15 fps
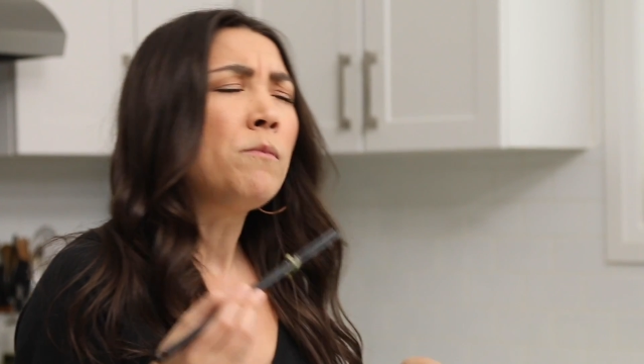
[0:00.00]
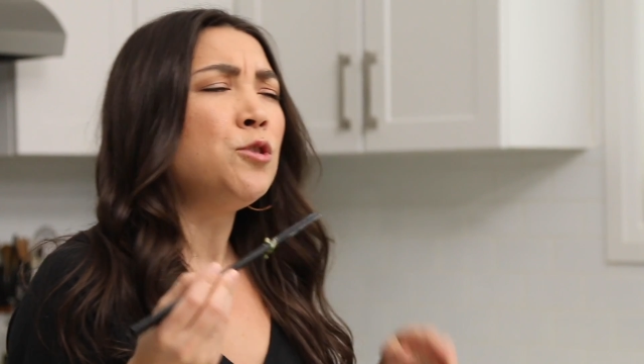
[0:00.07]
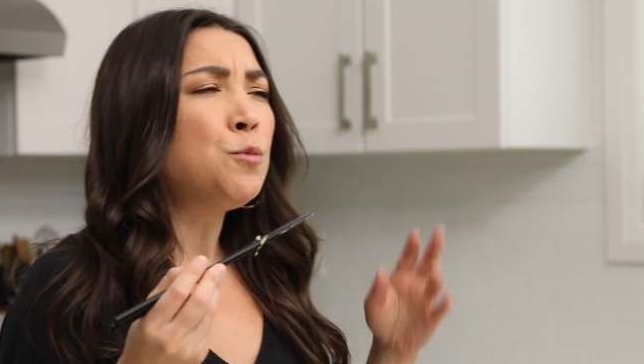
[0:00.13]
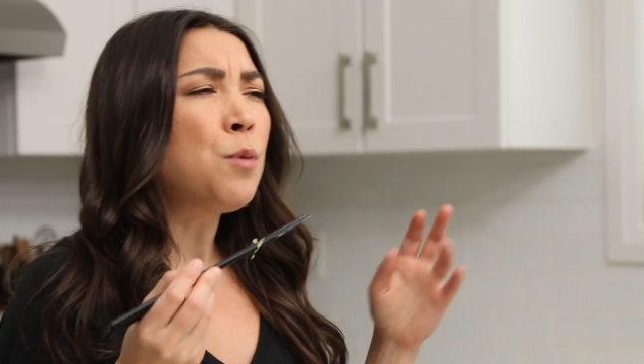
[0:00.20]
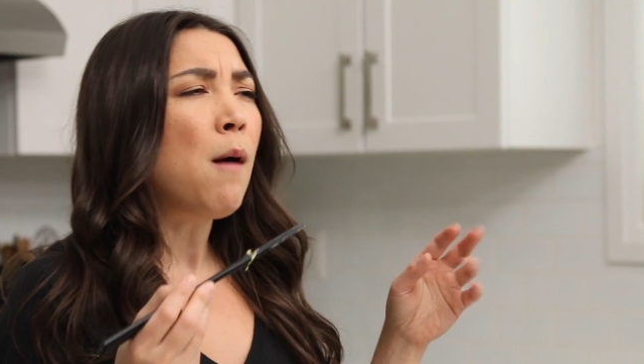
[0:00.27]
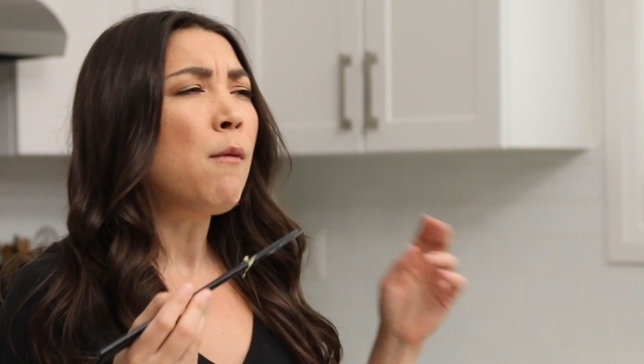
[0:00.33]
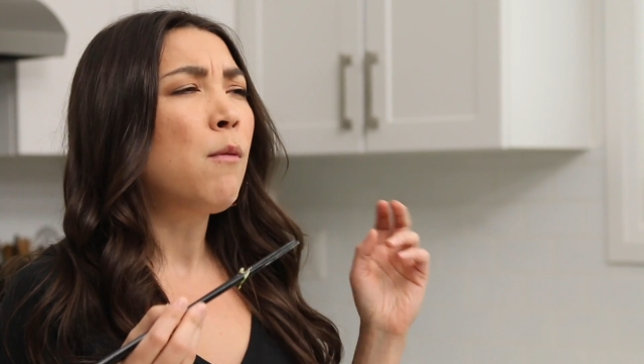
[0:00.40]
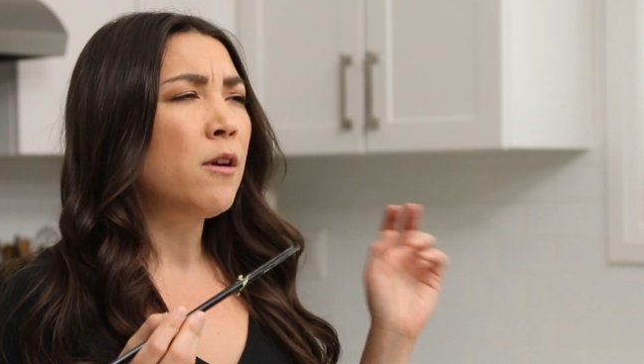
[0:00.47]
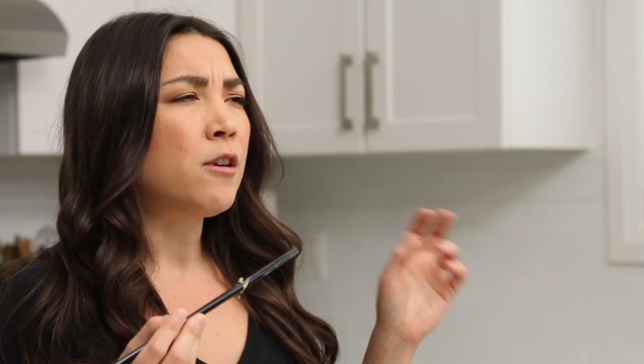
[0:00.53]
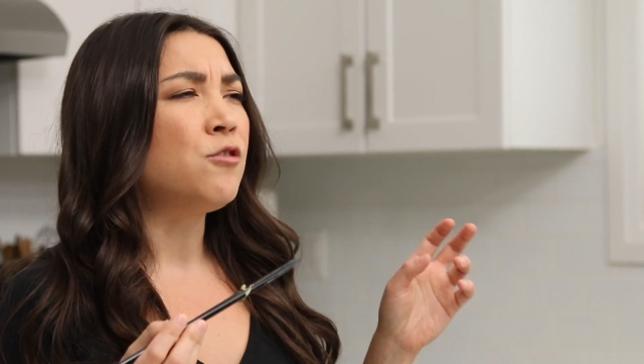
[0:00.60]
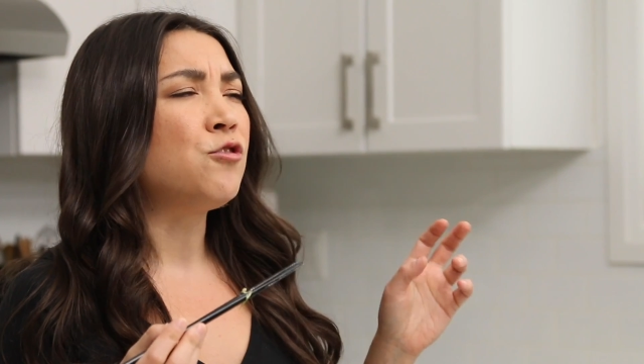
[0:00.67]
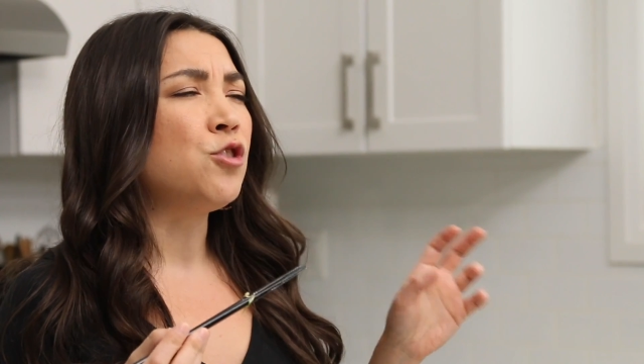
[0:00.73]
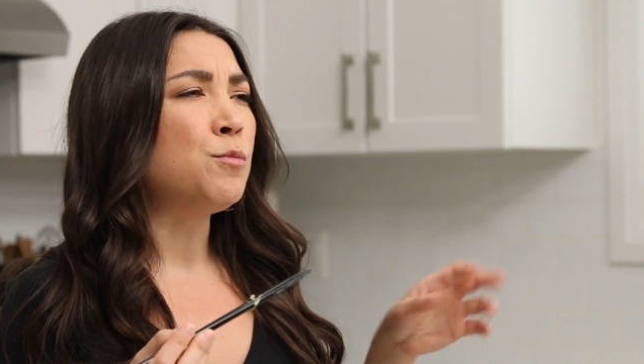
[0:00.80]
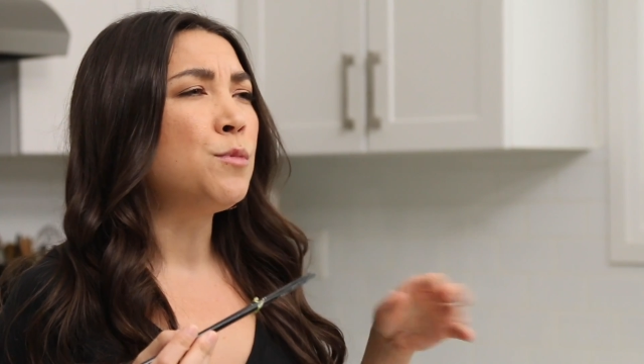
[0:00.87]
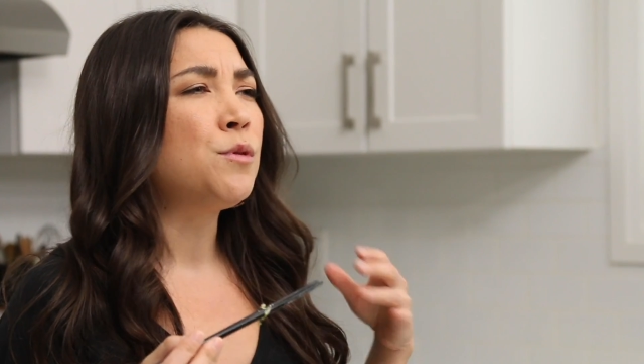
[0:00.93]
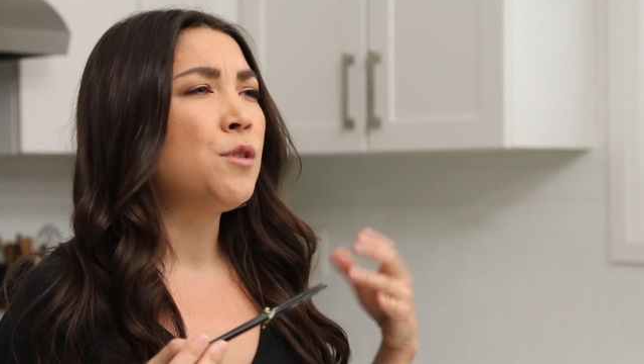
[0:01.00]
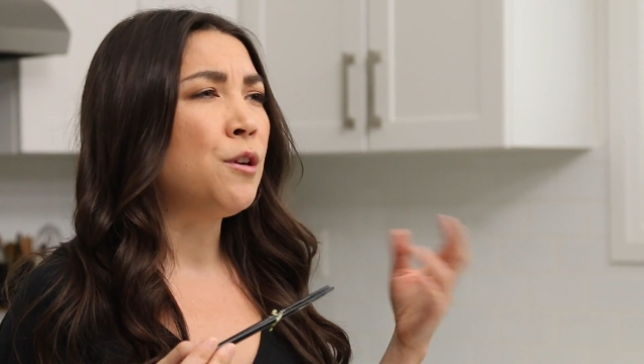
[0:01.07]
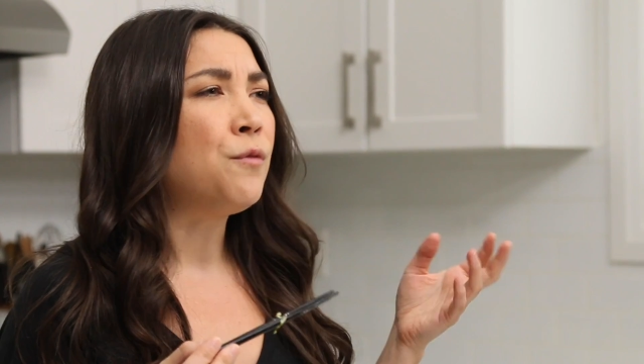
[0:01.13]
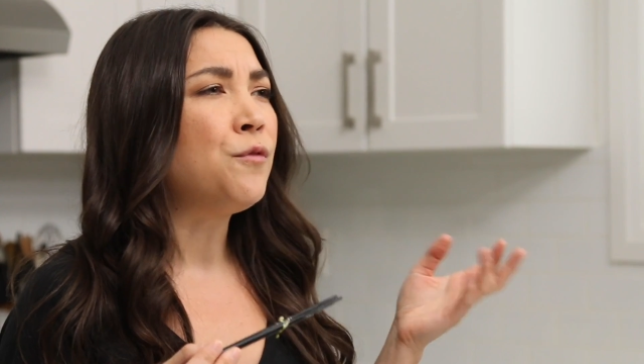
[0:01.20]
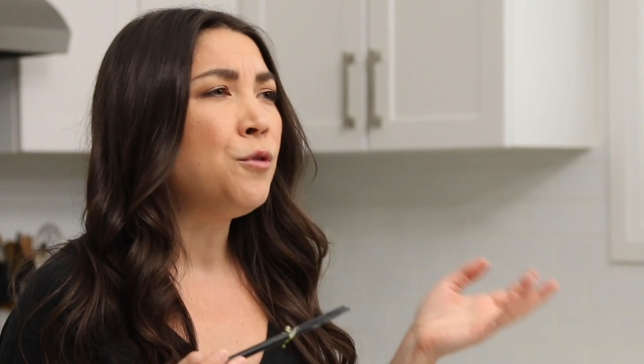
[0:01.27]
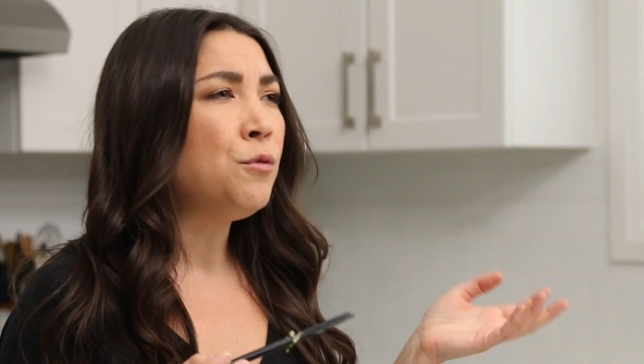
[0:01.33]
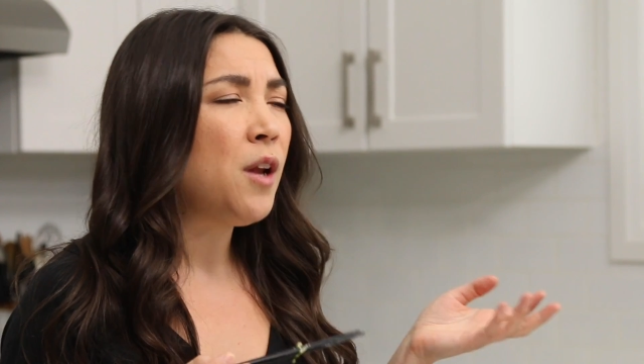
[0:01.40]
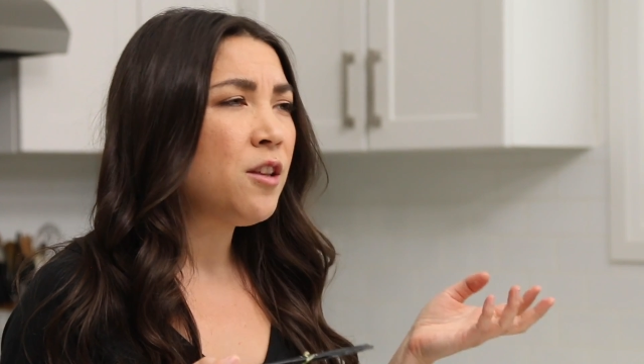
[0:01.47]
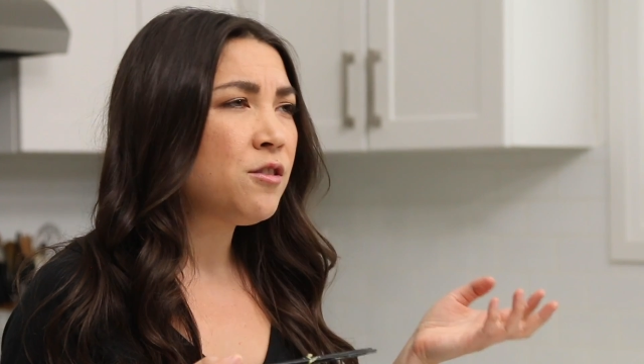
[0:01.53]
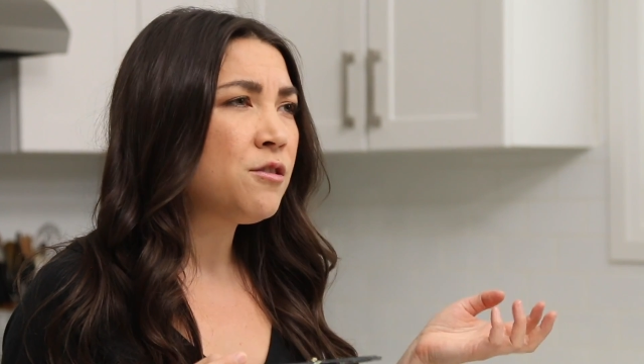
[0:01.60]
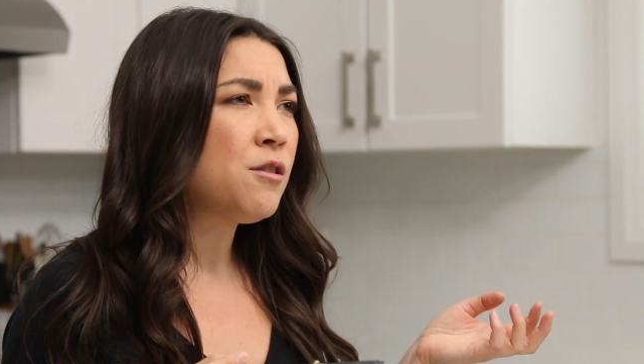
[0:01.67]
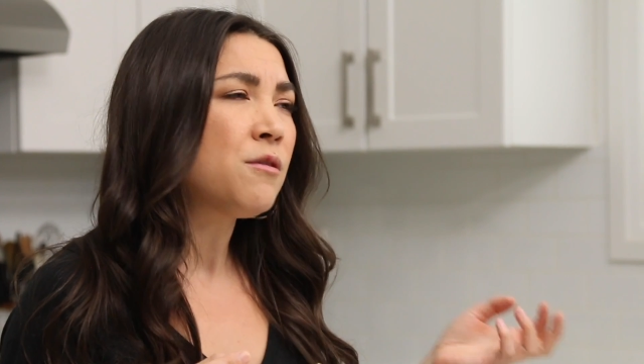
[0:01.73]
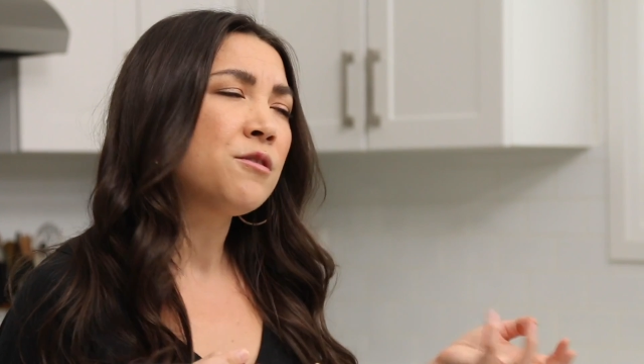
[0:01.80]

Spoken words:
You probably want to consume it within a few days though,